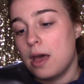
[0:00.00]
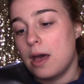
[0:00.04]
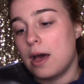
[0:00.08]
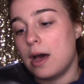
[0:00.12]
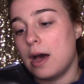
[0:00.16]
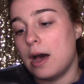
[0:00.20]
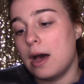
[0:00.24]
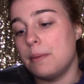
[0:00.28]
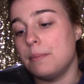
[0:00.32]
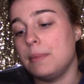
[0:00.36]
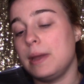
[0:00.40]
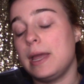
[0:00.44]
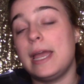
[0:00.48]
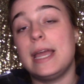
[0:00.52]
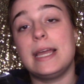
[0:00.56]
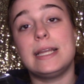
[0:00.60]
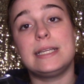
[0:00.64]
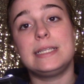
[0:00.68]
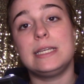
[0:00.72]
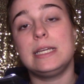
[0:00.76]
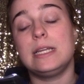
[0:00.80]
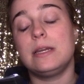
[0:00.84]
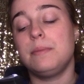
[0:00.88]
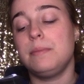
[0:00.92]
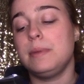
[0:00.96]

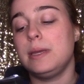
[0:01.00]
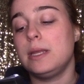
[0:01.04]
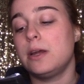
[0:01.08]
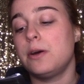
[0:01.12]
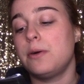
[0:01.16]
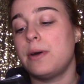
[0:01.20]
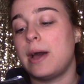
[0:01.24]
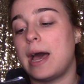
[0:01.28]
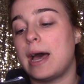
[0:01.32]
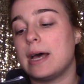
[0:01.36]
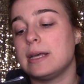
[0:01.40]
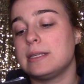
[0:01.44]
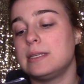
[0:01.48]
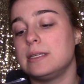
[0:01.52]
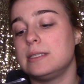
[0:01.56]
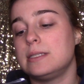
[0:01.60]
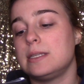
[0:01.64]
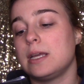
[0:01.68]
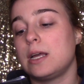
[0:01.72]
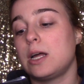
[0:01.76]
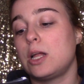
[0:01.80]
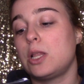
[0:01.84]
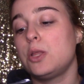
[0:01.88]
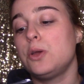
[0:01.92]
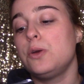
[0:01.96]
18 amino acids,
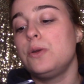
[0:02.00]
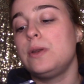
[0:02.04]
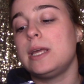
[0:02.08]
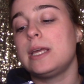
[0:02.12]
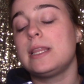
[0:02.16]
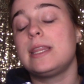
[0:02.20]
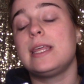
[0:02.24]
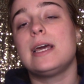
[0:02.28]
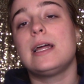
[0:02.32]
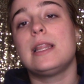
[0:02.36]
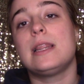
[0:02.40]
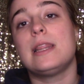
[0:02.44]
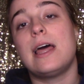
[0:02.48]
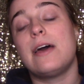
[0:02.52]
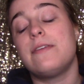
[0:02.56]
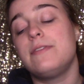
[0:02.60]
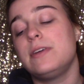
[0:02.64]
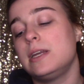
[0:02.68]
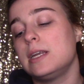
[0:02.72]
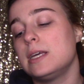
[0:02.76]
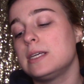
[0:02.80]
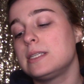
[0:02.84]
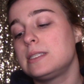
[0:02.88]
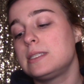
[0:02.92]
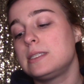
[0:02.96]
including the
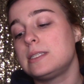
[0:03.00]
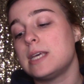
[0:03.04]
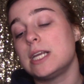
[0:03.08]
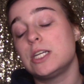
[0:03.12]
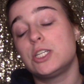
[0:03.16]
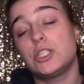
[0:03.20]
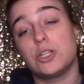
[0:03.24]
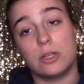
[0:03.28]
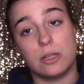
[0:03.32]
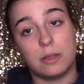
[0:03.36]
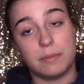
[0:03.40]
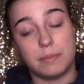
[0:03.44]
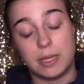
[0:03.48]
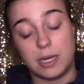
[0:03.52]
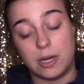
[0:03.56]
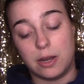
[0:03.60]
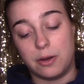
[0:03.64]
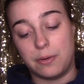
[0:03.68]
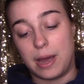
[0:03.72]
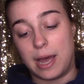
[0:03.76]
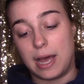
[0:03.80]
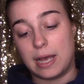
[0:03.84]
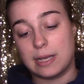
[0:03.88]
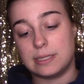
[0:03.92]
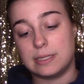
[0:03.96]
11 essential
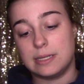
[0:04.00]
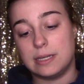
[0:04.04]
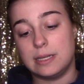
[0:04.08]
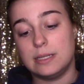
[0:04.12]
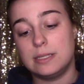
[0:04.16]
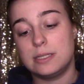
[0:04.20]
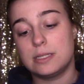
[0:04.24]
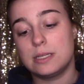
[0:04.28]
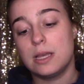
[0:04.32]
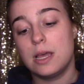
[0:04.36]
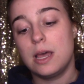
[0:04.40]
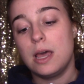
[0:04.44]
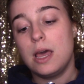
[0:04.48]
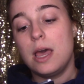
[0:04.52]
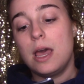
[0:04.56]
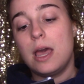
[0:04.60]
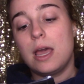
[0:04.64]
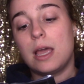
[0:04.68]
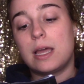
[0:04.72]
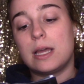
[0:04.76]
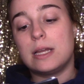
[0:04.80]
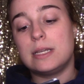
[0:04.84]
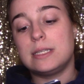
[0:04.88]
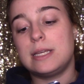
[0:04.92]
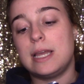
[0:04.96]
amino acids.
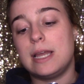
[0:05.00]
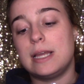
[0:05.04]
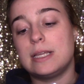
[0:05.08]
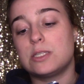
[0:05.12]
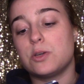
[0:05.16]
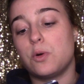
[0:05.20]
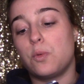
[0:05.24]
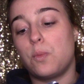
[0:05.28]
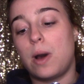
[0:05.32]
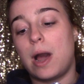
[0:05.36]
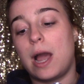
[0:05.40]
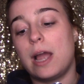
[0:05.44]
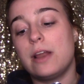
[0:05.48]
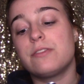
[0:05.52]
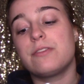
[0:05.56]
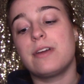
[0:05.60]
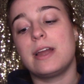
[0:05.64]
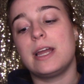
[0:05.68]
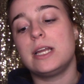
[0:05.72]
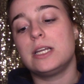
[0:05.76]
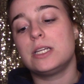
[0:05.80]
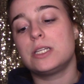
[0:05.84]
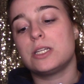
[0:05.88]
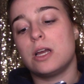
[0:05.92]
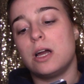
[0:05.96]
Contains a wide
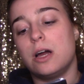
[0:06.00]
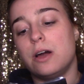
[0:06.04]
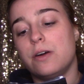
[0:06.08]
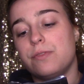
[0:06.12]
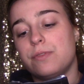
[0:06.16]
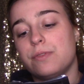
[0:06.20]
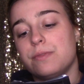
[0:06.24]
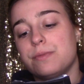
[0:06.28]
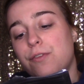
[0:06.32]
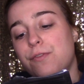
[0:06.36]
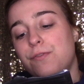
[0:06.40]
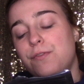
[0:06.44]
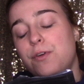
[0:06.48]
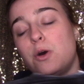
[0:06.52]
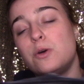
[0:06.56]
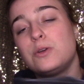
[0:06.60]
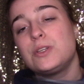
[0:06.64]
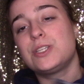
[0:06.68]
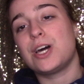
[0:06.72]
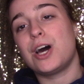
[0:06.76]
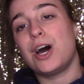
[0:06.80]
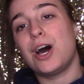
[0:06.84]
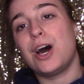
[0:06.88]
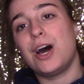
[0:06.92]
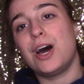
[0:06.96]
range of
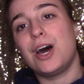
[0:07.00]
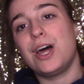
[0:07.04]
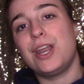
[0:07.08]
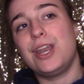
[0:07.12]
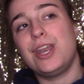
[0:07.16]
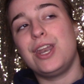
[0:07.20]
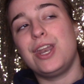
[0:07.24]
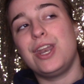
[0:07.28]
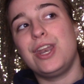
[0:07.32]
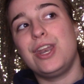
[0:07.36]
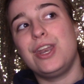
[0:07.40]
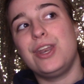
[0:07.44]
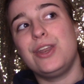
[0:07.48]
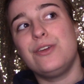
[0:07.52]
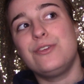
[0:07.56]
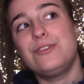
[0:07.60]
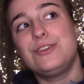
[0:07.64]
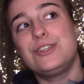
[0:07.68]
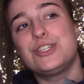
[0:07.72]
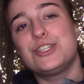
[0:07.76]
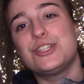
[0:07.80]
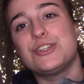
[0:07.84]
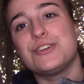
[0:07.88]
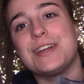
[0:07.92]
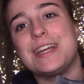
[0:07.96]

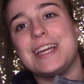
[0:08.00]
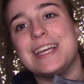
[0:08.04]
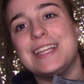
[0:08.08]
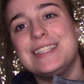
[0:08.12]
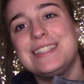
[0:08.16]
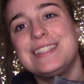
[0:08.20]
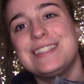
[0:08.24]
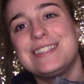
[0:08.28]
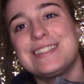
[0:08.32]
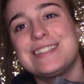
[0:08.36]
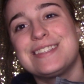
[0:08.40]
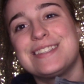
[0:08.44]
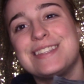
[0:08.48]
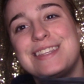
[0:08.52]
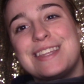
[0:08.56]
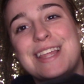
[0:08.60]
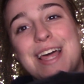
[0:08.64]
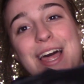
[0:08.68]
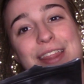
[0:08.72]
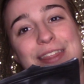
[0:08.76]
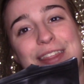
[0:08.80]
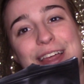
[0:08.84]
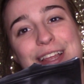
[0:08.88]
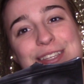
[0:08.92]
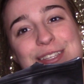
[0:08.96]
phytonutrients.
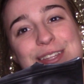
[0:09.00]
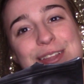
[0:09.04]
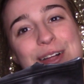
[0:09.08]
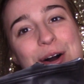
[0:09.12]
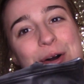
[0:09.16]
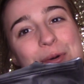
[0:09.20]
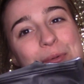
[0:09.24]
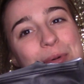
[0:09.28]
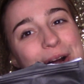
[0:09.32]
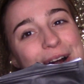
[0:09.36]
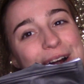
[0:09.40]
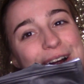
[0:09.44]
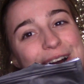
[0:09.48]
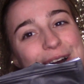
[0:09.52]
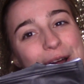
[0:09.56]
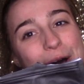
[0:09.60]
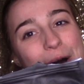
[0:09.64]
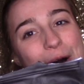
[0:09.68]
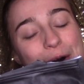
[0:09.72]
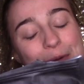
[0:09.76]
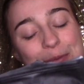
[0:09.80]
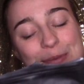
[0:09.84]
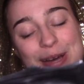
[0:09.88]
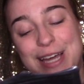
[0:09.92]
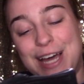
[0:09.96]
That's a long word,
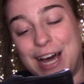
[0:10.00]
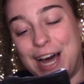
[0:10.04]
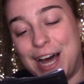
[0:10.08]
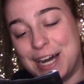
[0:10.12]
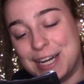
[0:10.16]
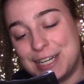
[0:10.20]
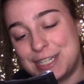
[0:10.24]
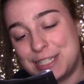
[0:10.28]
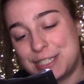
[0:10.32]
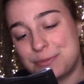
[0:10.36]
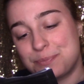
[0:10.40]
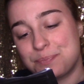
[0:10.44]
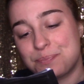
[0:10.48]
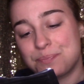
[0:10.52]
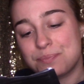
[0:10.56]
oh my gosh.